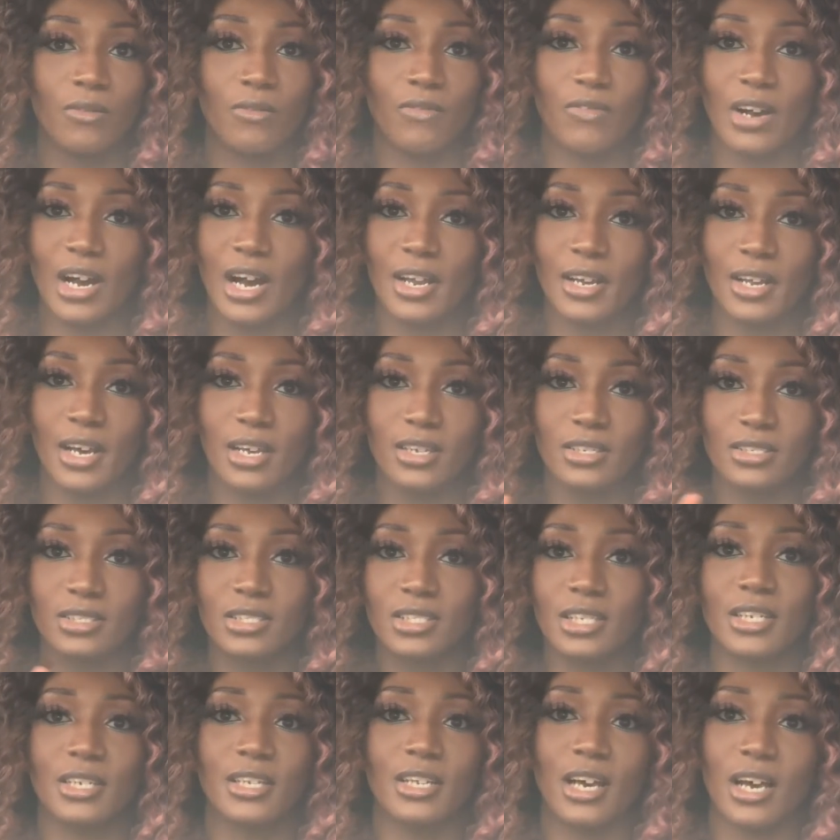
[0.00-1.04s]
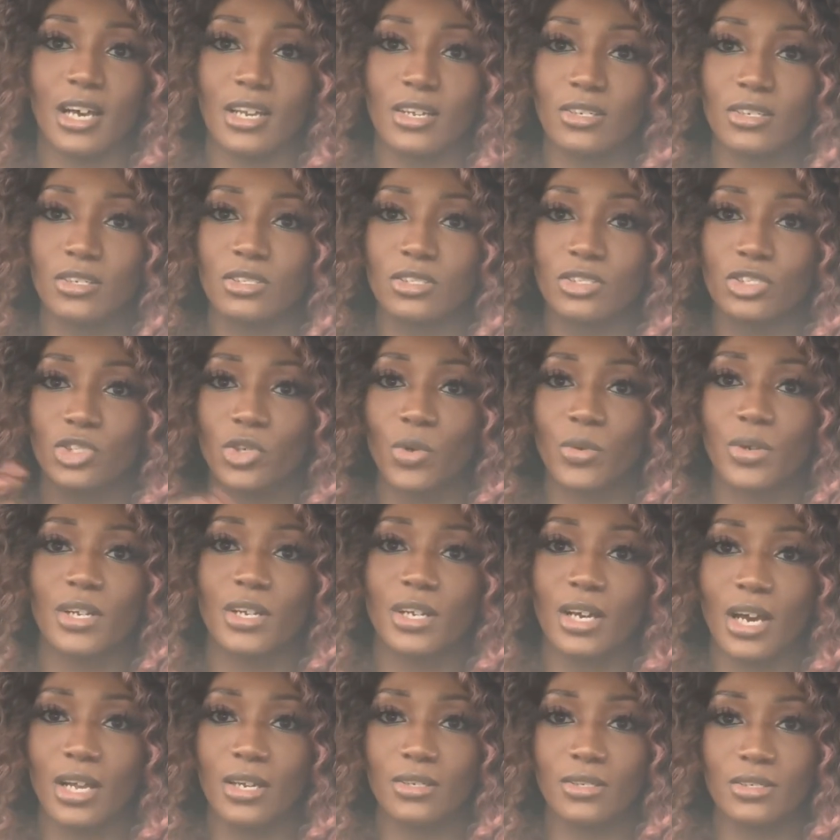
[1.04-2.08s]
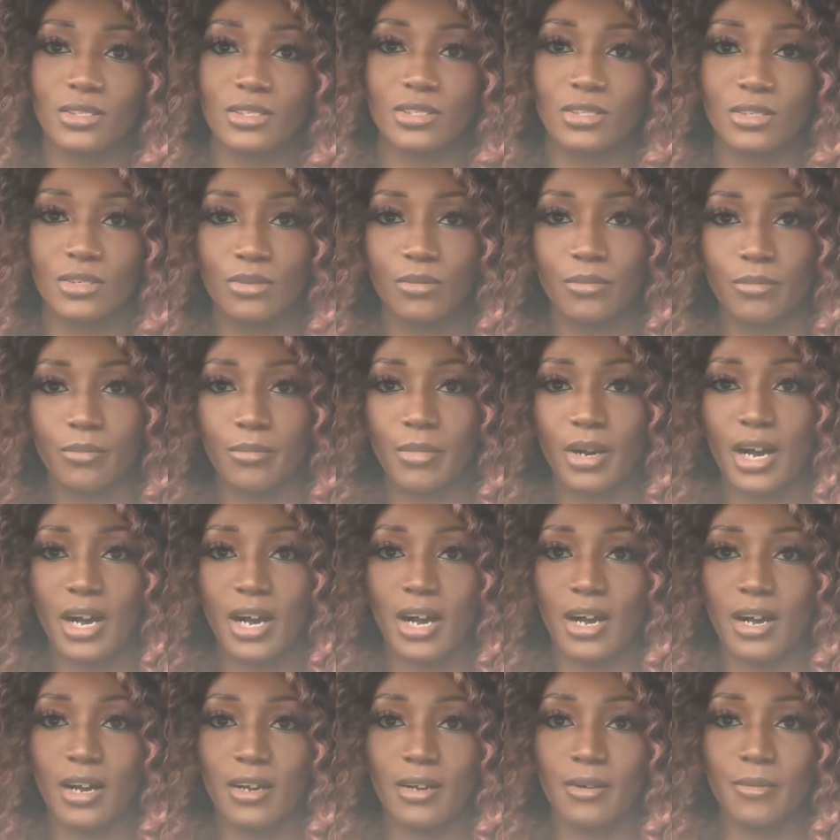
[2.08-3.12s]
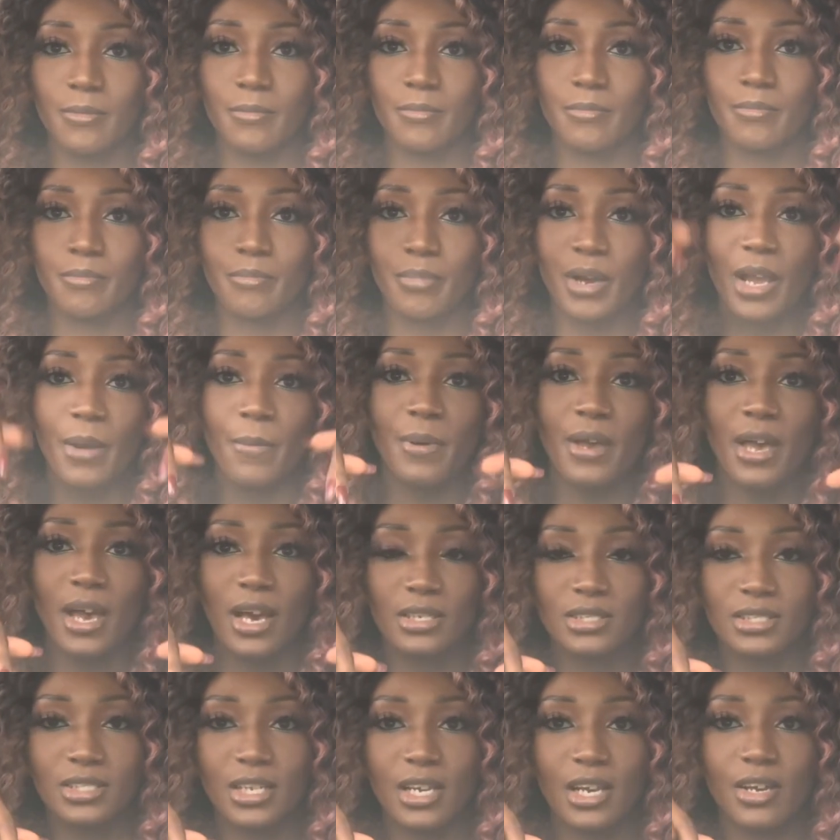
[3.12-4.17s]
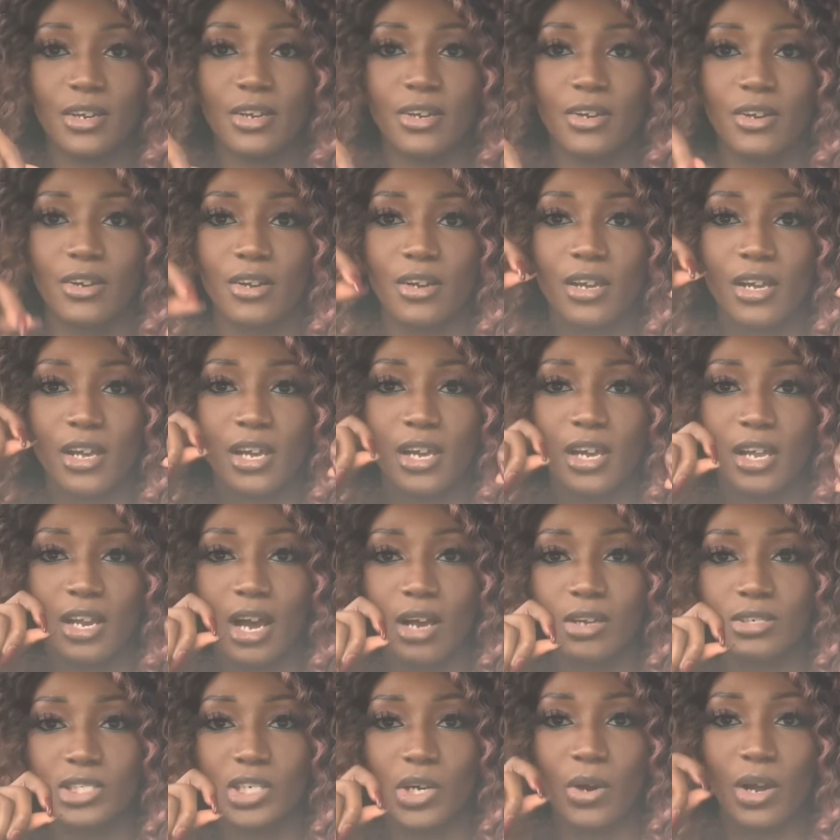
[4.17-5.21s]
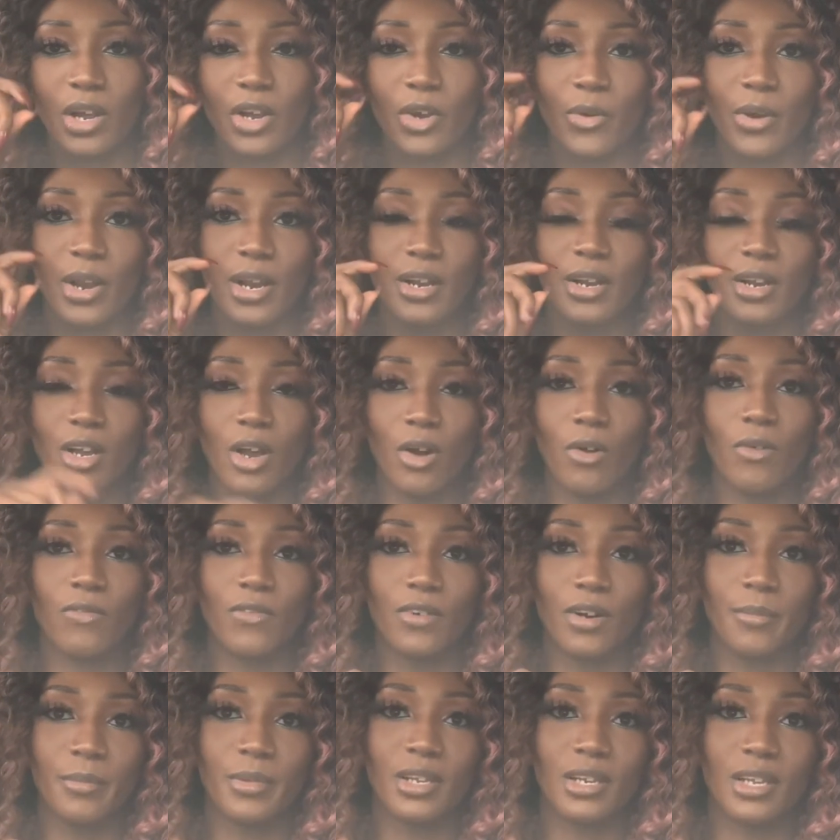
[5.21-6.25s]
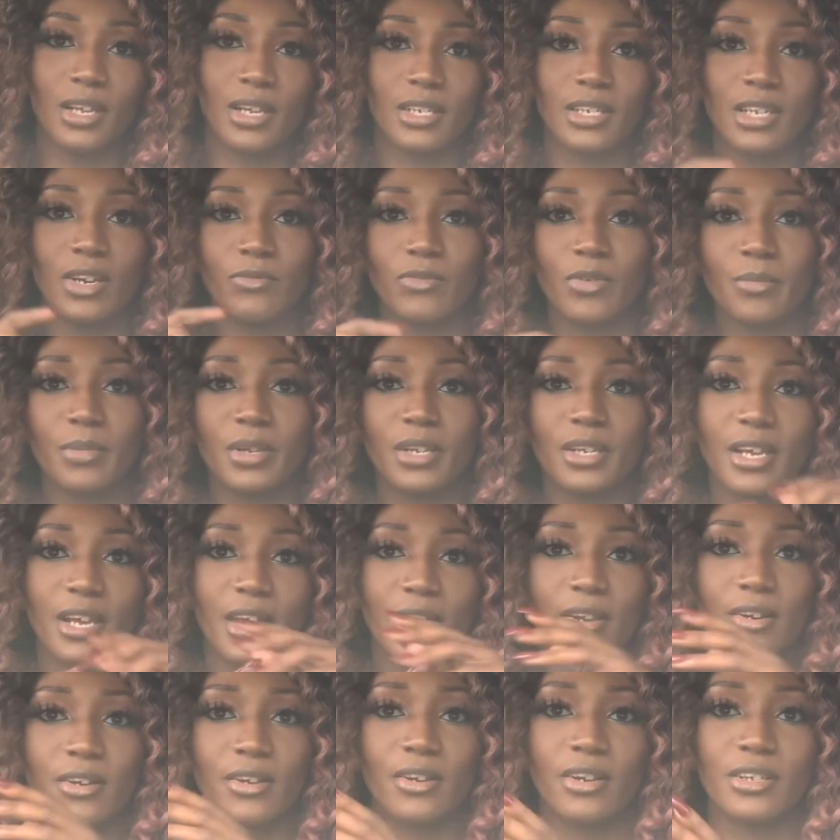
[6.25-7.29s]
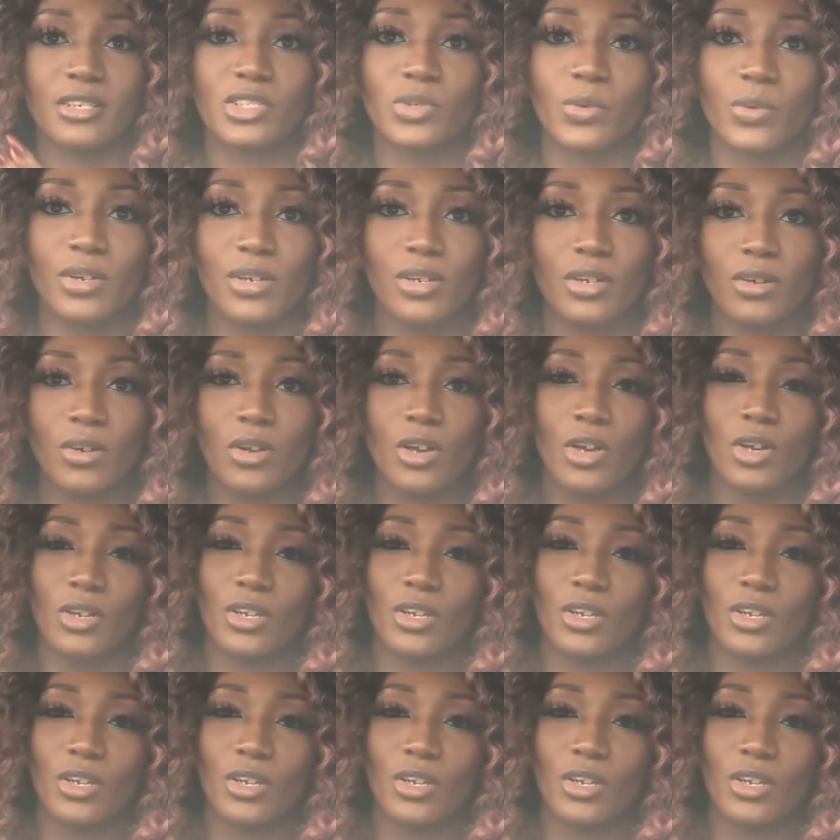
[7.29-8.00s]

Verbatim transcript: five dollars ten dollars twenty dollars my PayPal is down there, and also I created a GoFundMe link that will be down there as well.